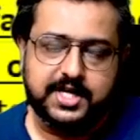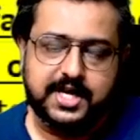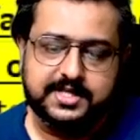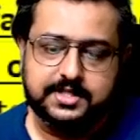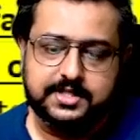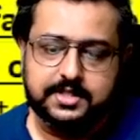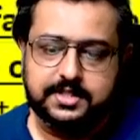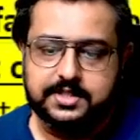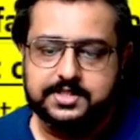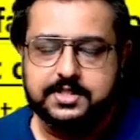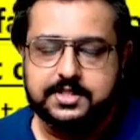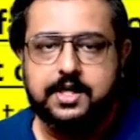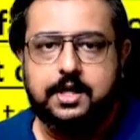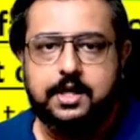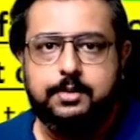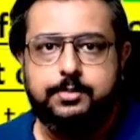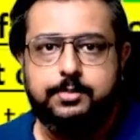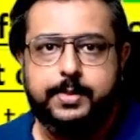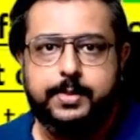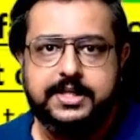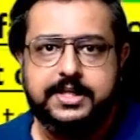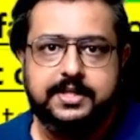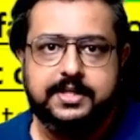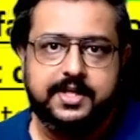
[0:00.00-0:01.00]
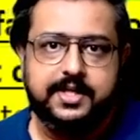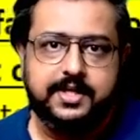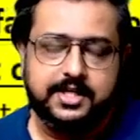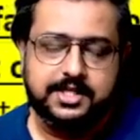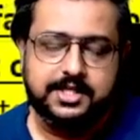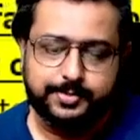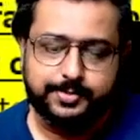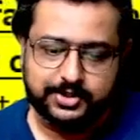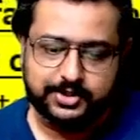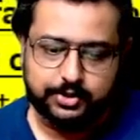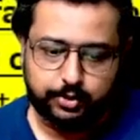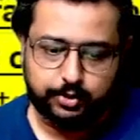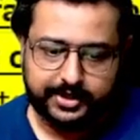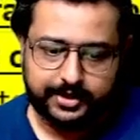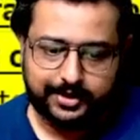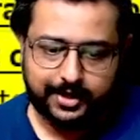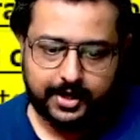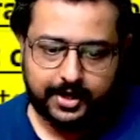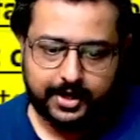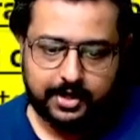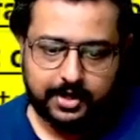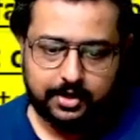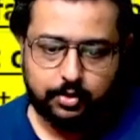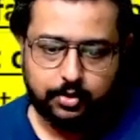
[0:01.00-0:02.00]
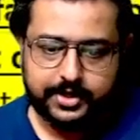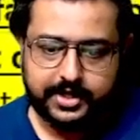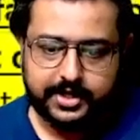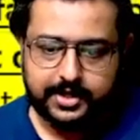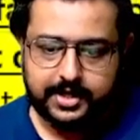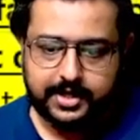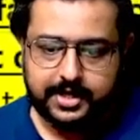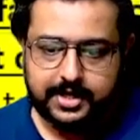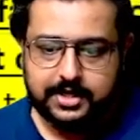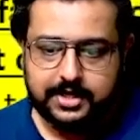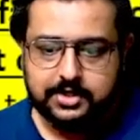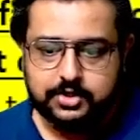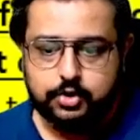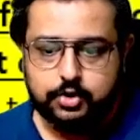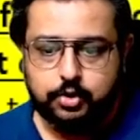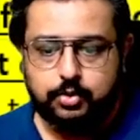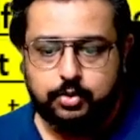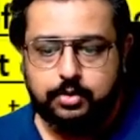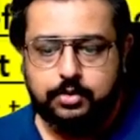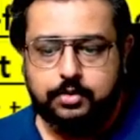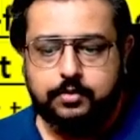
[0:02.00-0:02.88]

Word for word: as it is termed by the indian express today okay so